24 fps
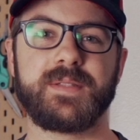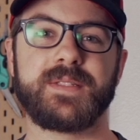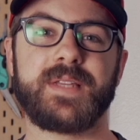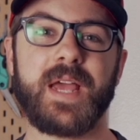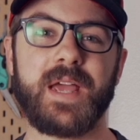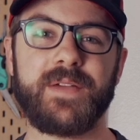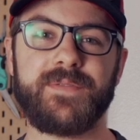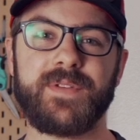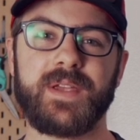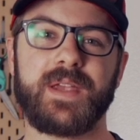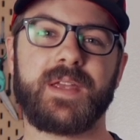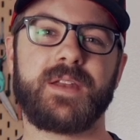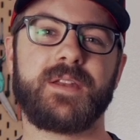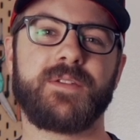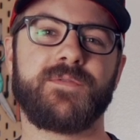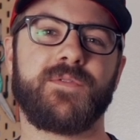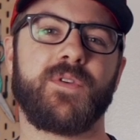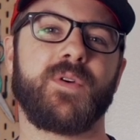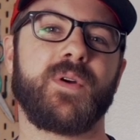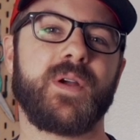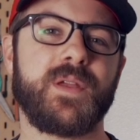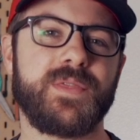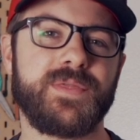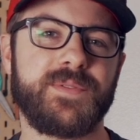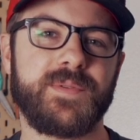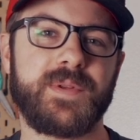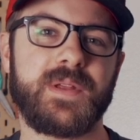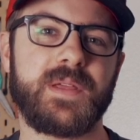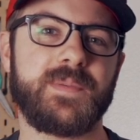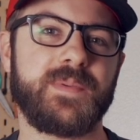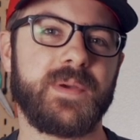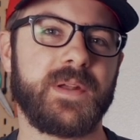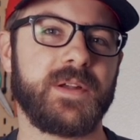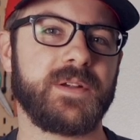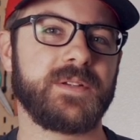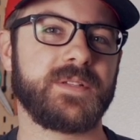Diving into Voron
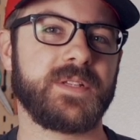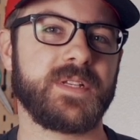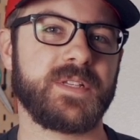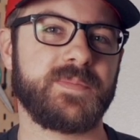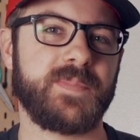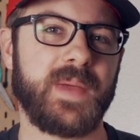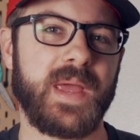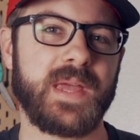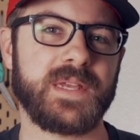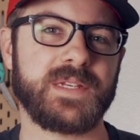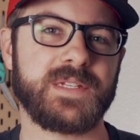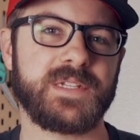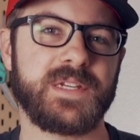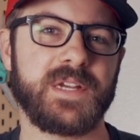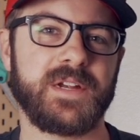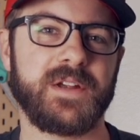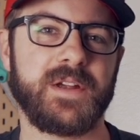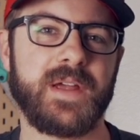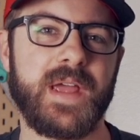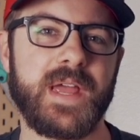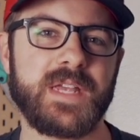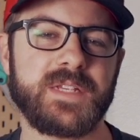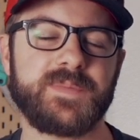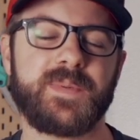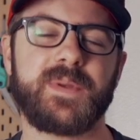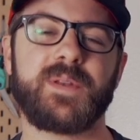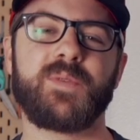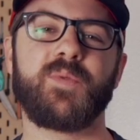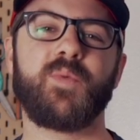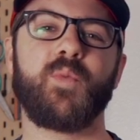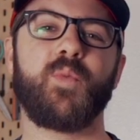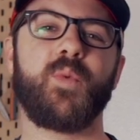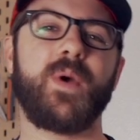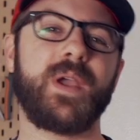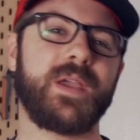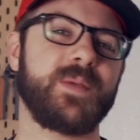3D printers this past year has
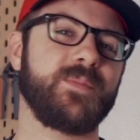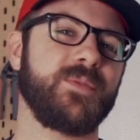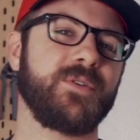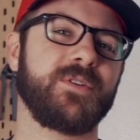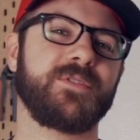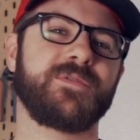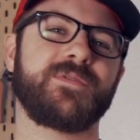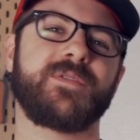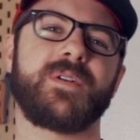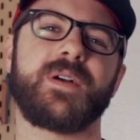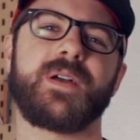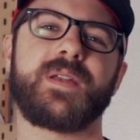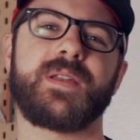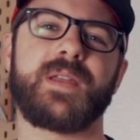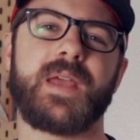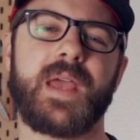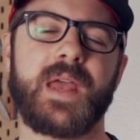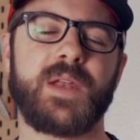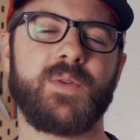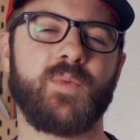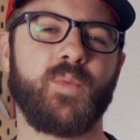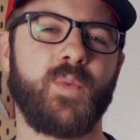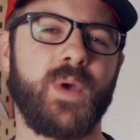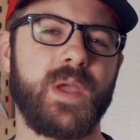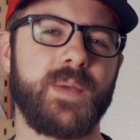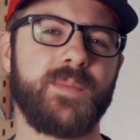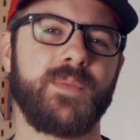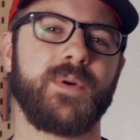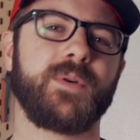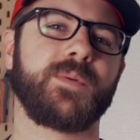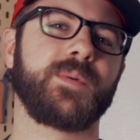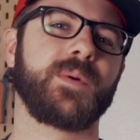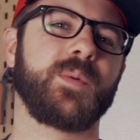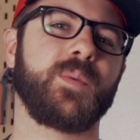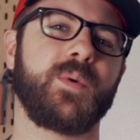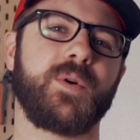been way more fun and way
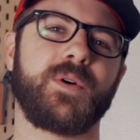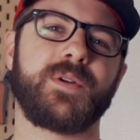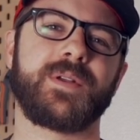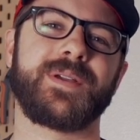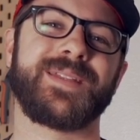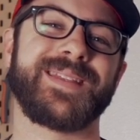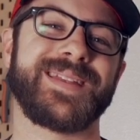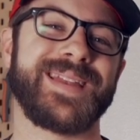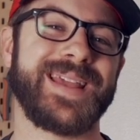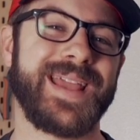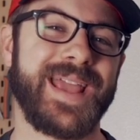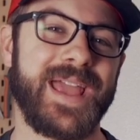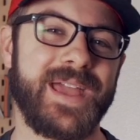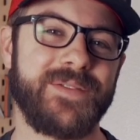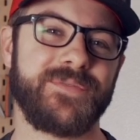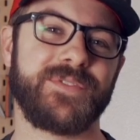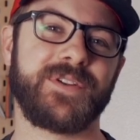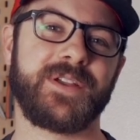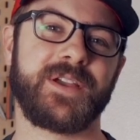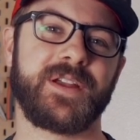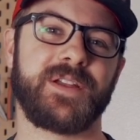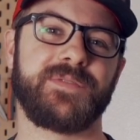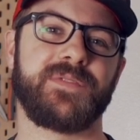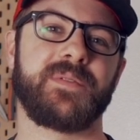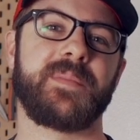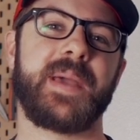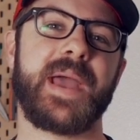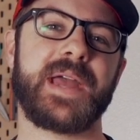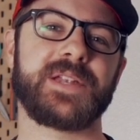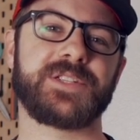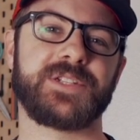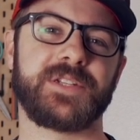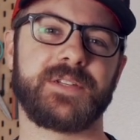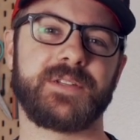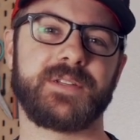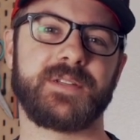more rewarding than I ever could have
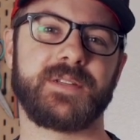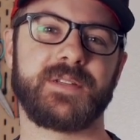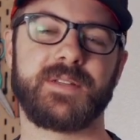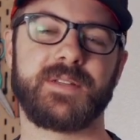imagined.